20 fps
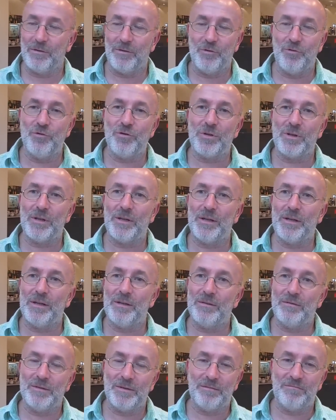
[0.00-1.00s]
usually
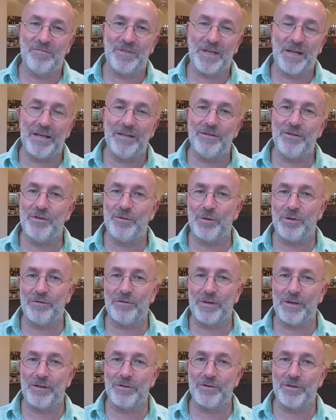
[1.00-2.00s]
10 to
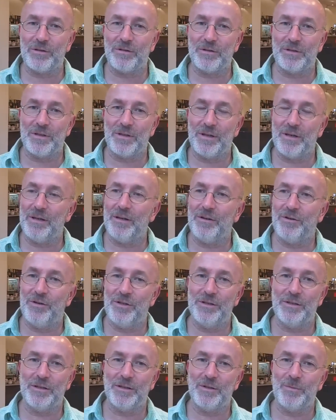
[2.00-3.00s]
12 files at
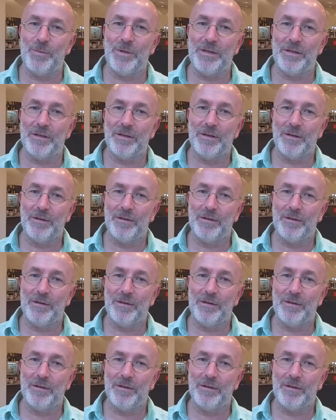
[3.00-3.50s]
increasing speed,